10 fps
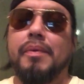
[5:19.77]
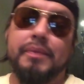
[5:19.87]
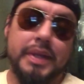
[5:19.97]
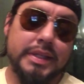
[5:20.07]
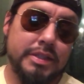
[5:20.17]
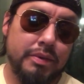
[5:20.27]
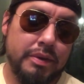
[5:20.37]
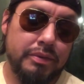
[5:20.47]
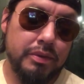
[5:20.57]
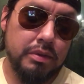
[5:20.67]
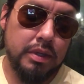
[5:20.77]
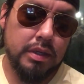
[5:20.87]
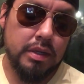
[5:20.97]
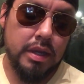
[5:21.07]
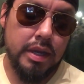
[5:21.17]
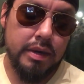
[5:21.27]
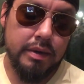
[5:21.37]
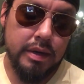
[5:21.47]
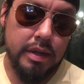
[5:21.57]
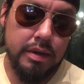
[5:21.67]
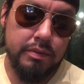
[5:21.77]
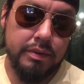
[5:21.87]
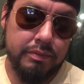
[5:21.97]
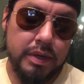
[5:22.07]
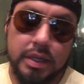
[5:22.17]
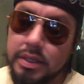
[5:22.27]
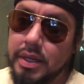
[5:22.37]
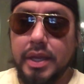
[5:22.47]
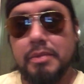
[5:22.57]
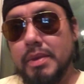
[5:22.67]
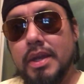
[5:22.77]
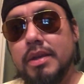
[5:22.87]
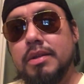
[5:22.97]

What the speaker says: And that's how I feel like every fucking day, man.